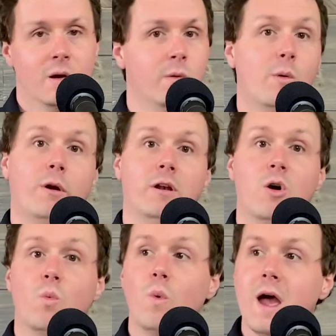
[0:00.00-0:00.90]
We want to
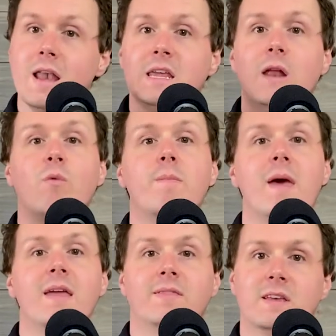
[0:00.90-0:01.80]
know, when can we
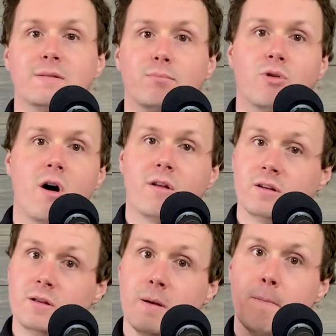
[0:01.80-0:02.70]
make this
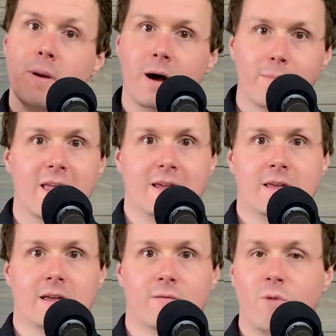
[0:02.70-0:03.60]
product public?